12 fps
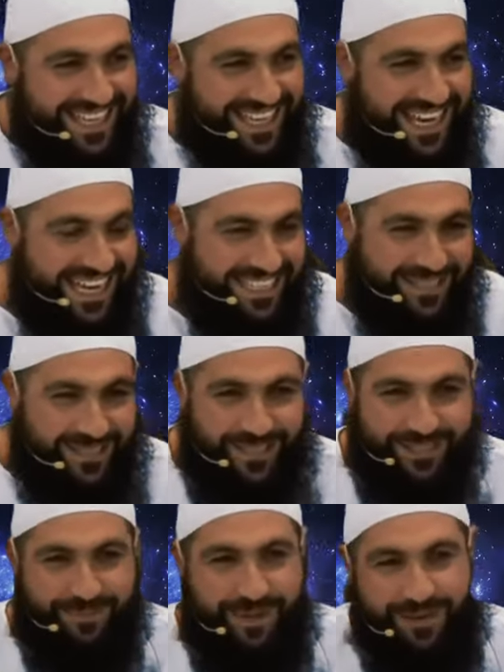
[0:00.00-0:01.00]
and I ask
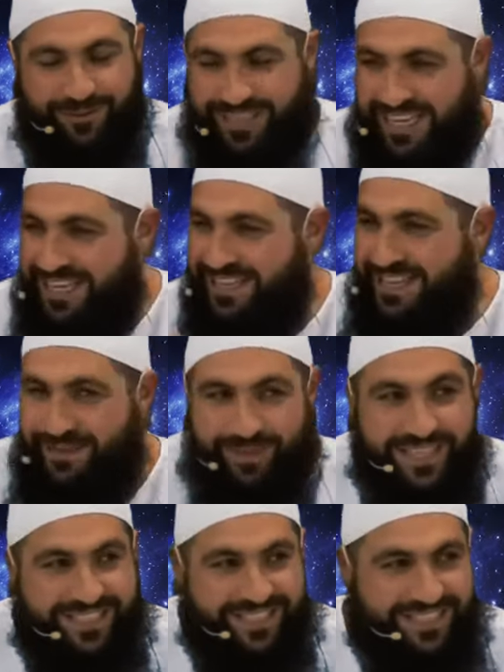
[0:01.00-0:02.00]
Allah subhanahu wa ta'ala that He
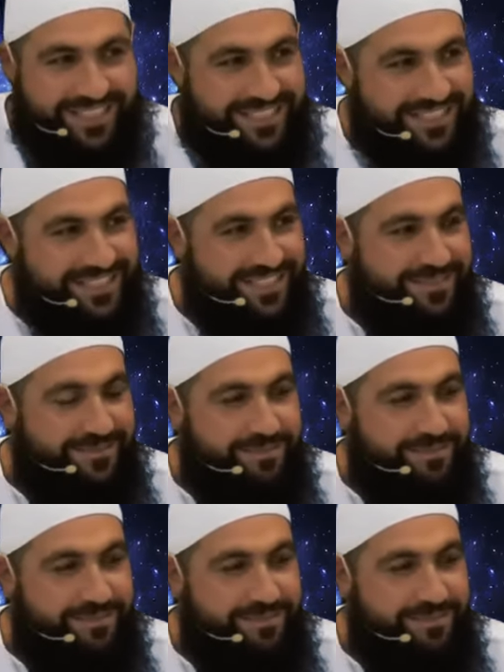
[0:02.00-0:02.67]
makes it easy.